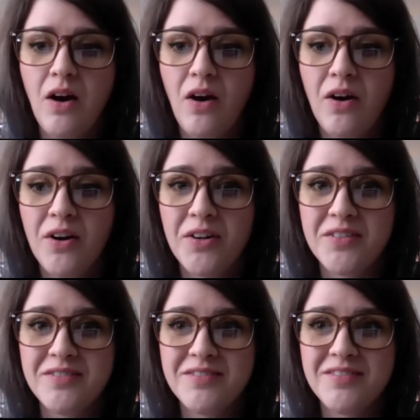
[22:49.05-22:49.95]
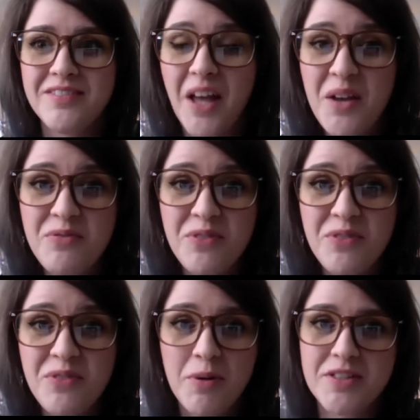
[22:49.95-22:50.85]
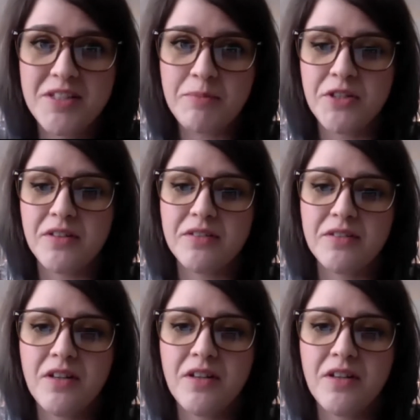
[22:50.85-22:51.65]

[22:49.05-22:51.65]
our life and our perception.